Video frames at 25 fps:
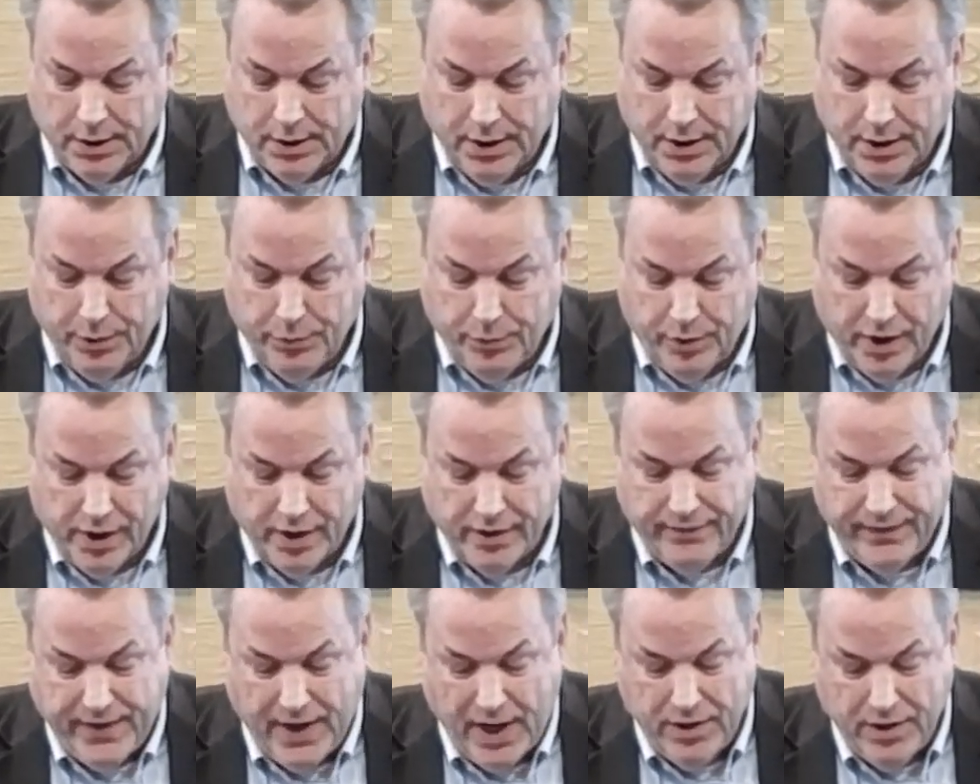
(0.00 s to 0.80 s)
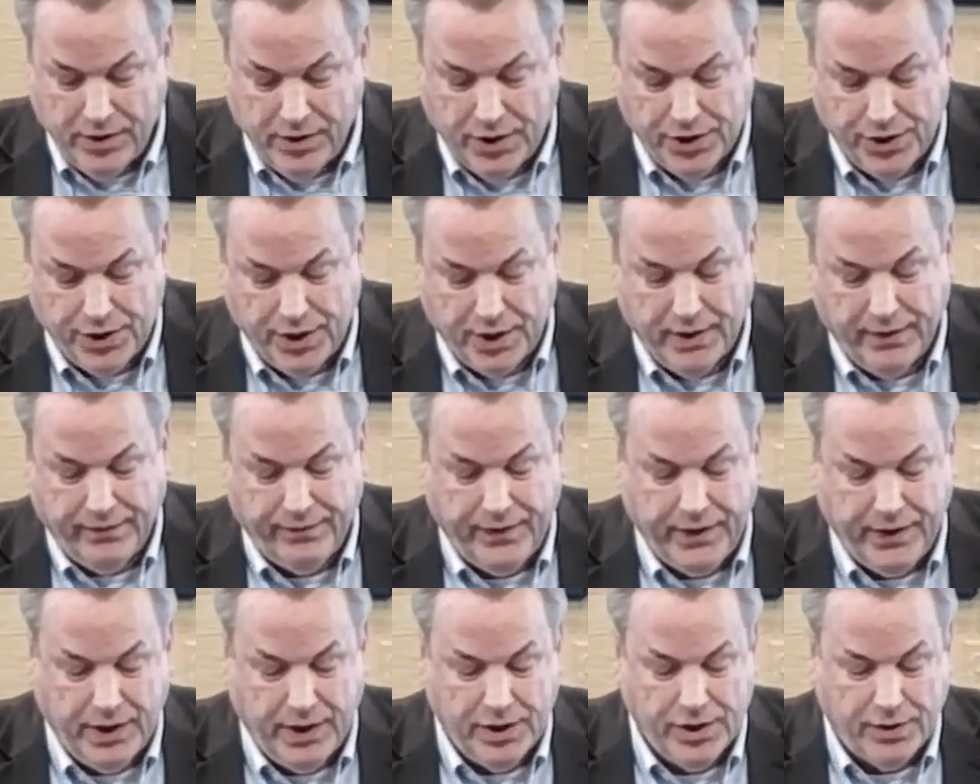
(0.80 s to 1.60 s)
and one of the founders in the
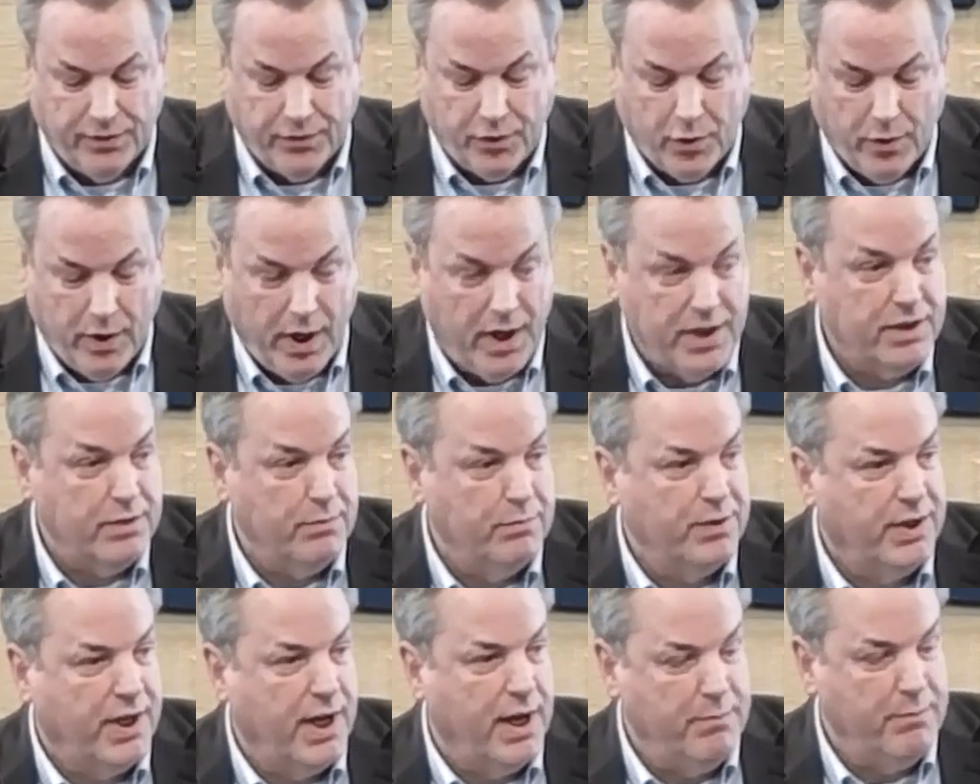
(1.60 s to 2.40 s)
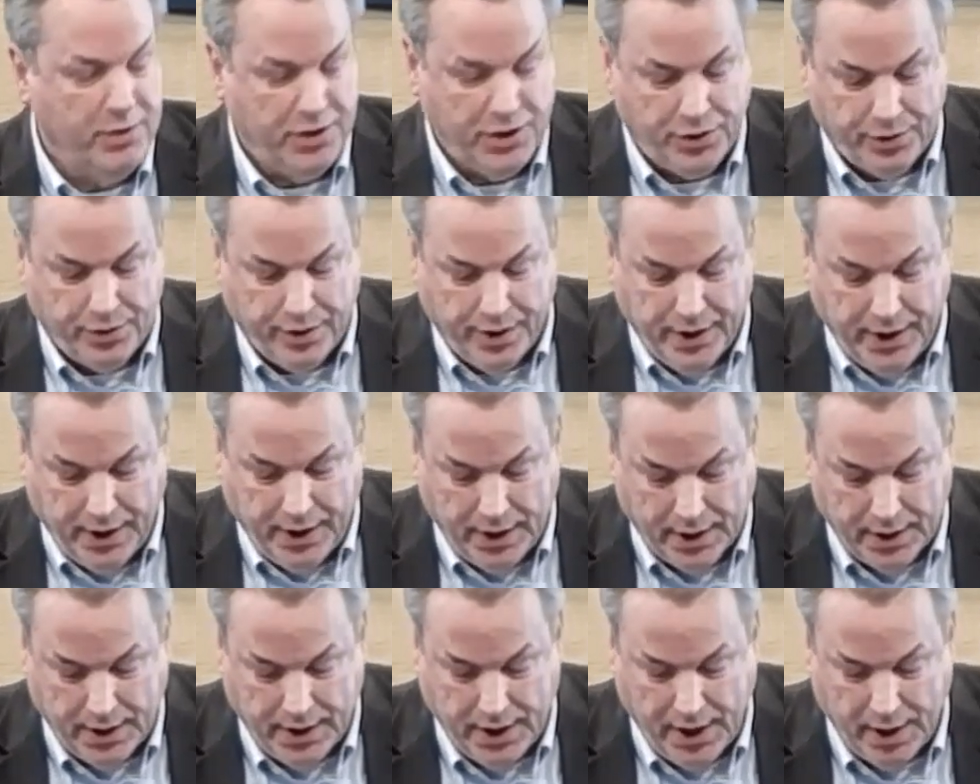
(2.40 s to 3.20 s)
fields of quantum chemistry
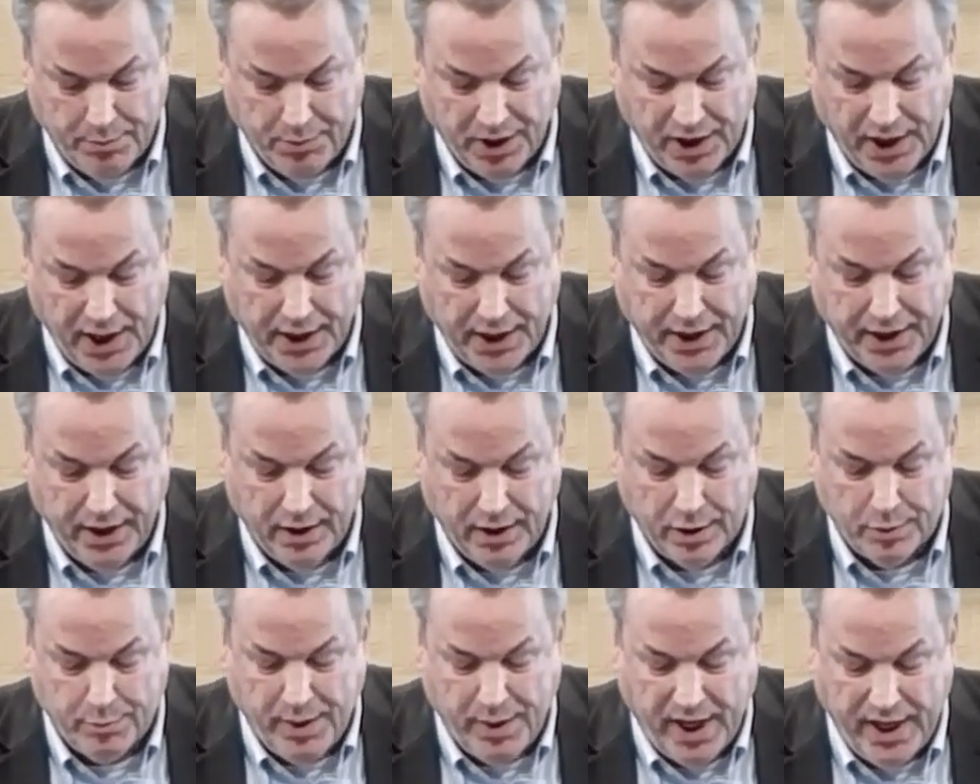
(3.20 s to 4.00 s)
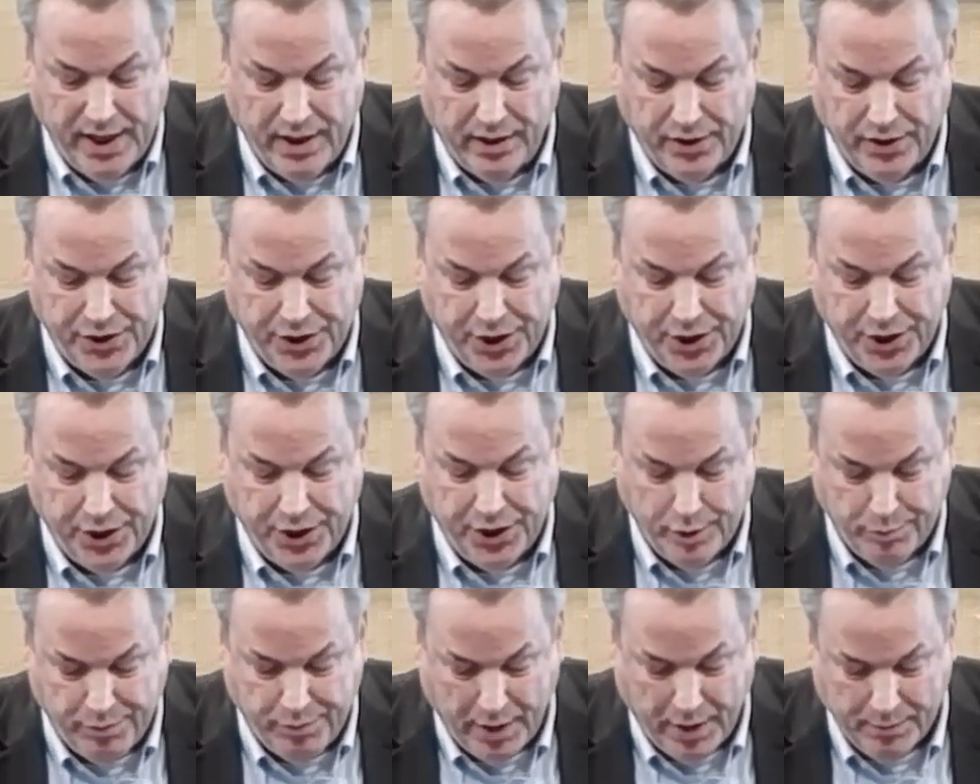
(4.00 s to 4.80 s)
and molecular biology,
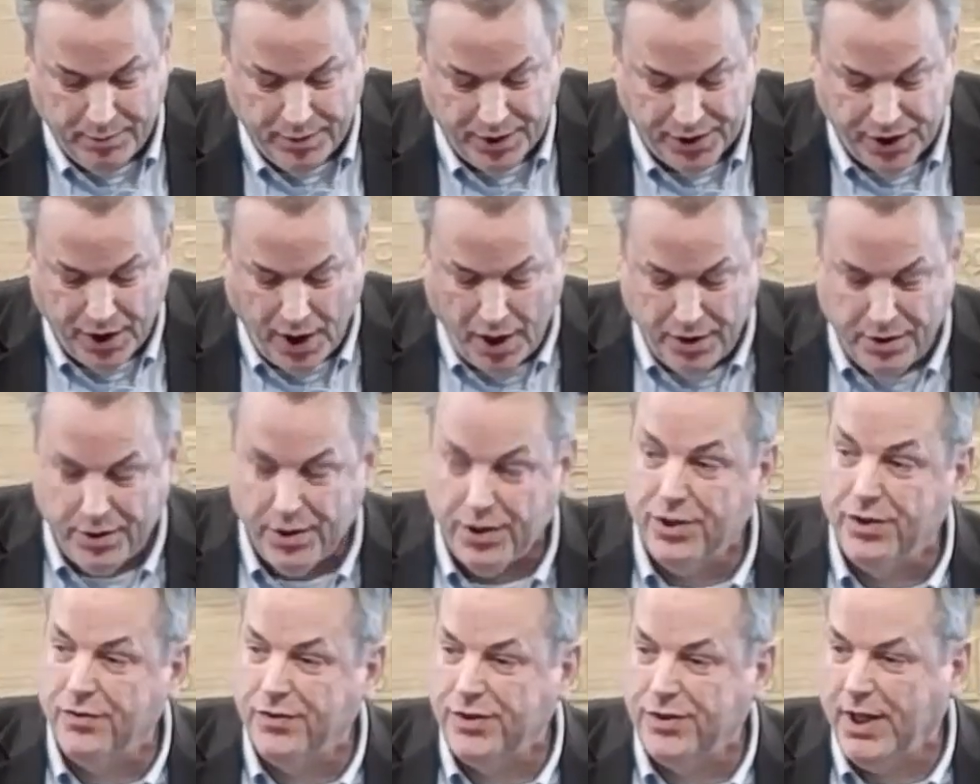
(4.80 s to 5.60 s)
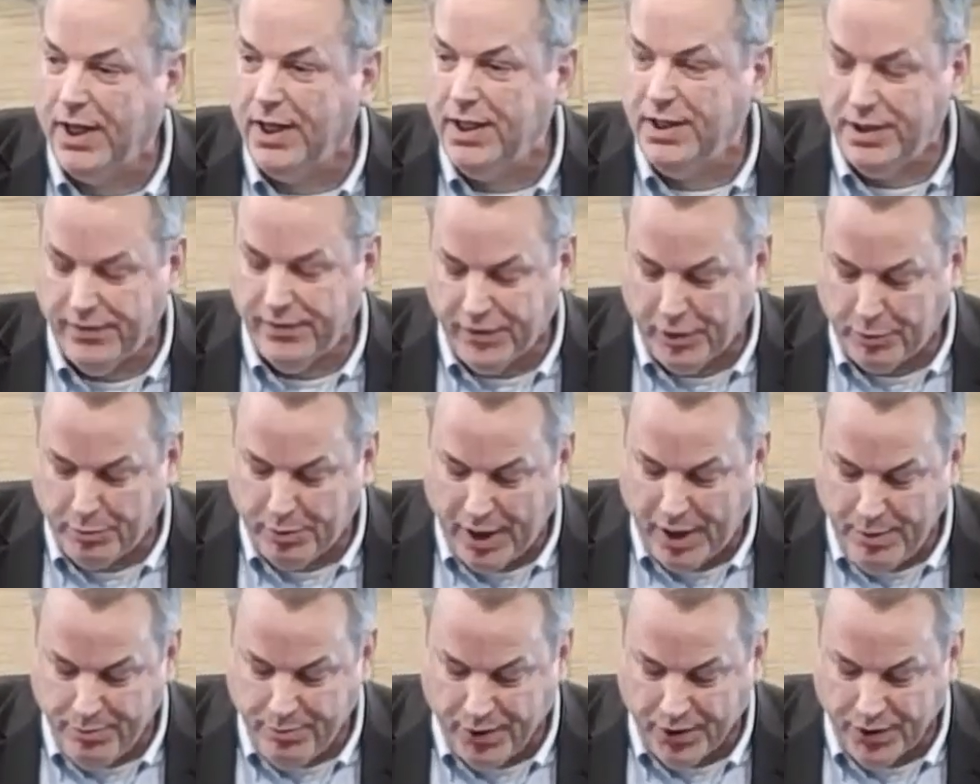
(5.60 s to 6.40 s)
who published hundreds of scientific
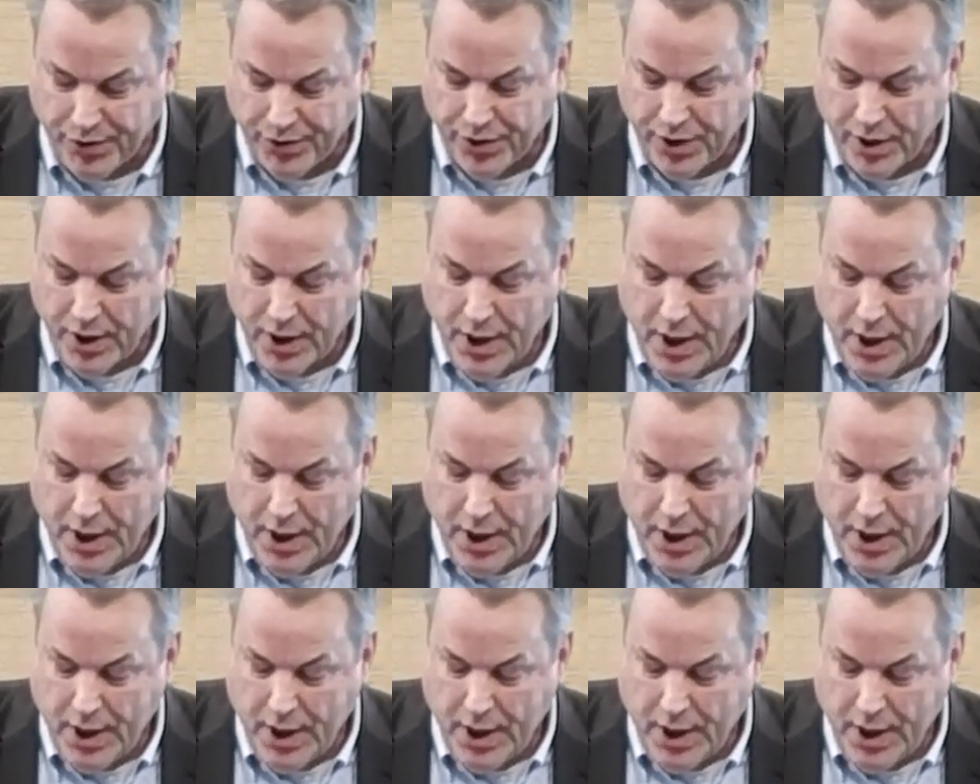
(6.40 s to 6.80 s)
papers